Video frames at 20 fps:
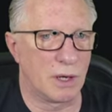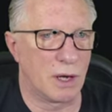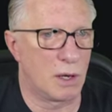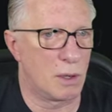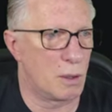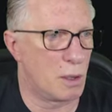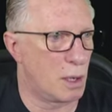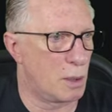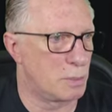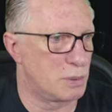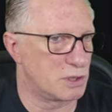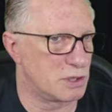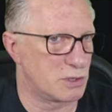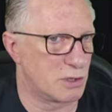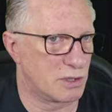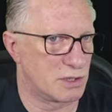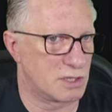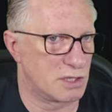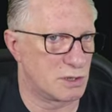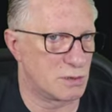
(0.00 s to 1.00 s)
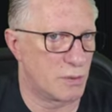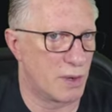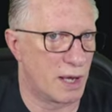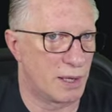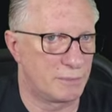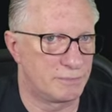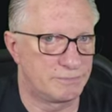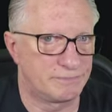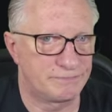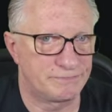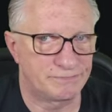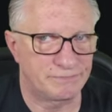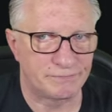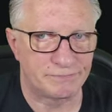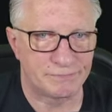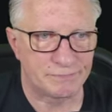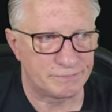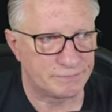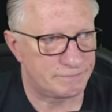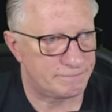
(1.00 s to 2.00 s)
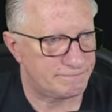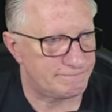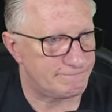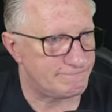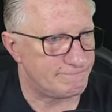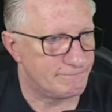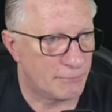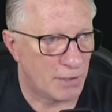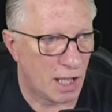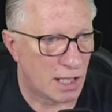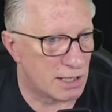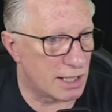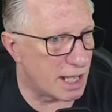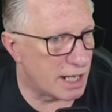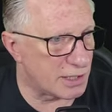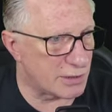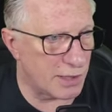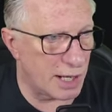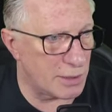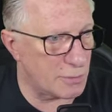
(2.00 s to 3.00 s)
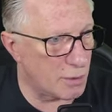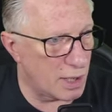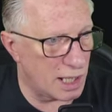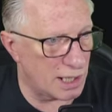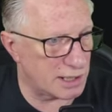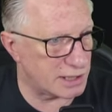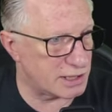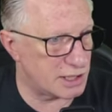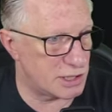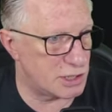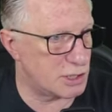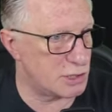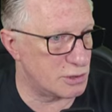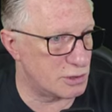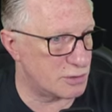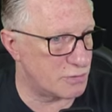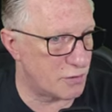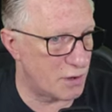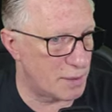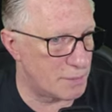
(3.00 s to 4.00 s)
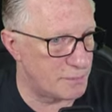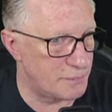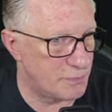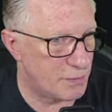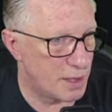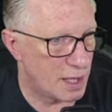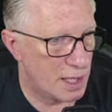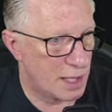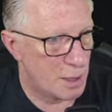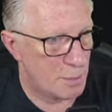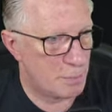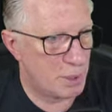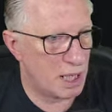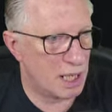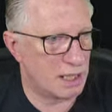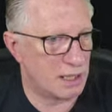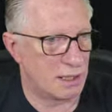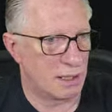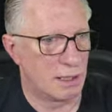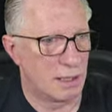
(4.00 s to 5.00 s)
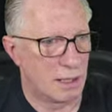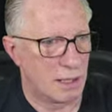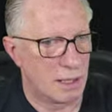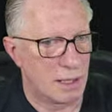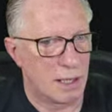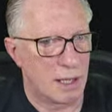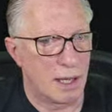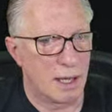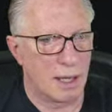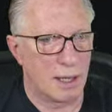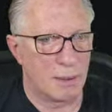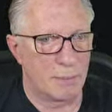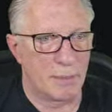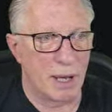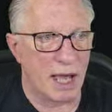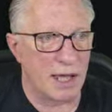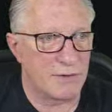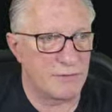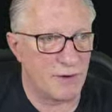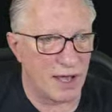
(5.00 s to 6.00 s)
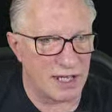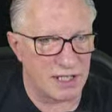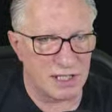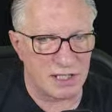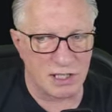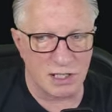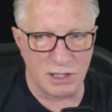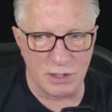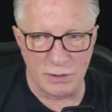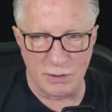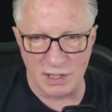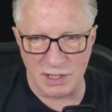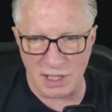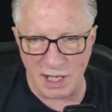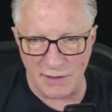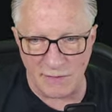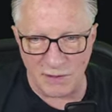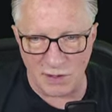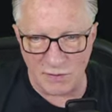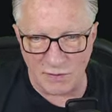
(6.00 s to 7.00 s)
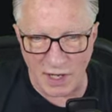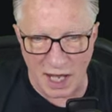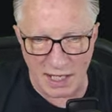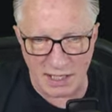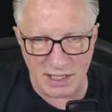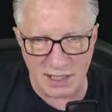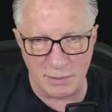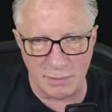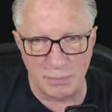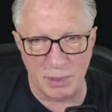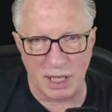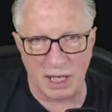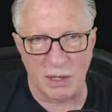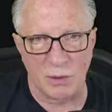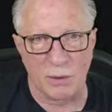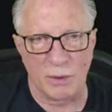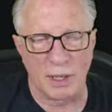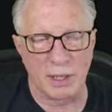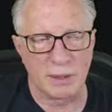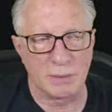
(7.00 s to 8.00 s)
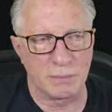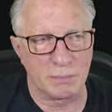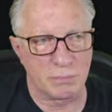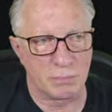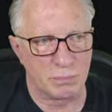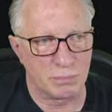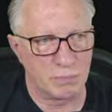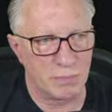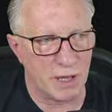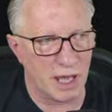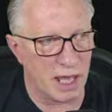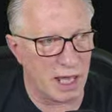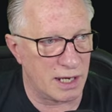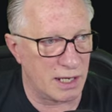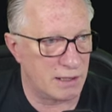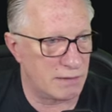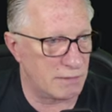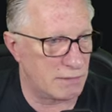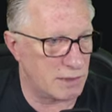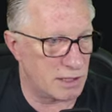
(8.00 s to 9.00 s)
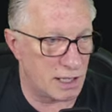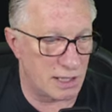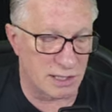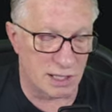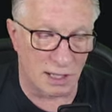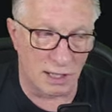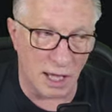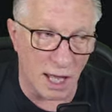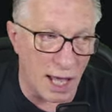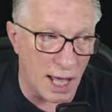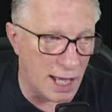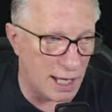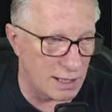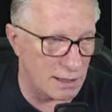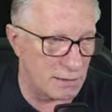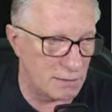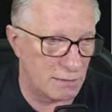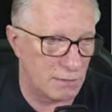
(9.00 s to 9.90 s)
oh, open source as well. A lot of great wallets to choose from, but my advice to you is if you've got some Bitcoin and it's a lot,